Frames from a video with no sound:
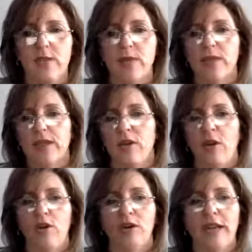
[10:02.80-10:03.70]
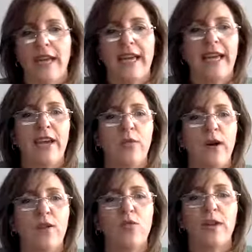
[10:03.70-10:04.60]
what it was called. And
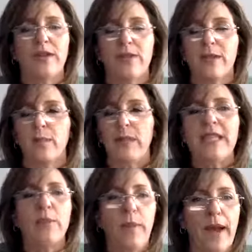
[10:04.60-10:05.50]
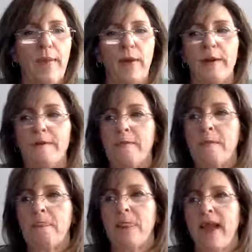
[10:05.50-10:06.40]
what it was was a piece of paper.
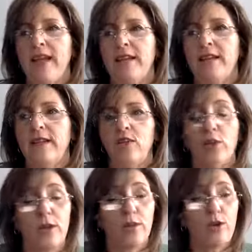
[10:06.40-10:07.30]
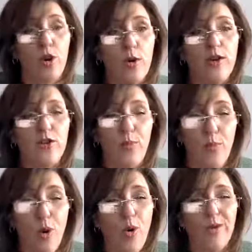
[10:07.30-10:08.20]
And, you know, they were going to the
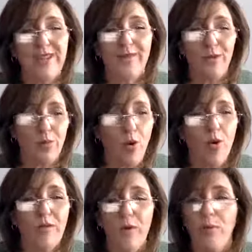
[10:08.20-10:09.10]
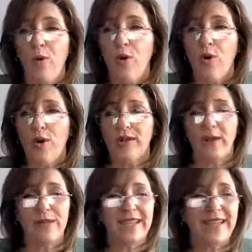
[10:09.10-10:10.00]
poorest of the poor of the poor
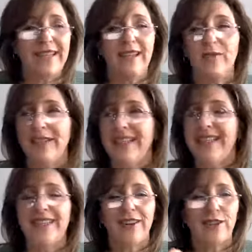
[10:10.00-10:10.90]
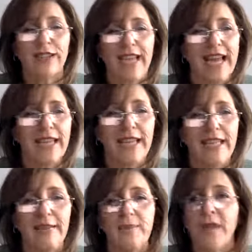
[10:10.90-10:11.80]
that was illiterate. They didn't understand
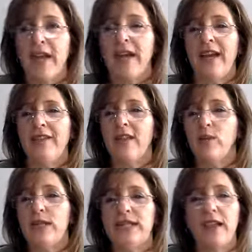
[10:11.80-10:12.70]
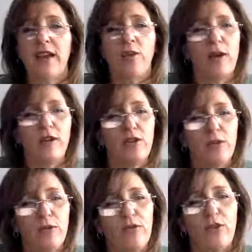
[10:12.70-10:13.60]
anything. And they would say, well, you
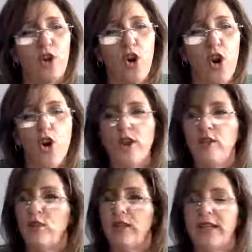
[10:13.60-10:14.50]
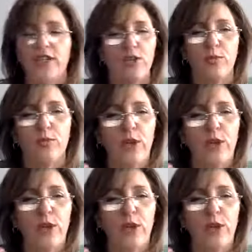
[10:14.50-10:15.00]
know, for a coin, you could get your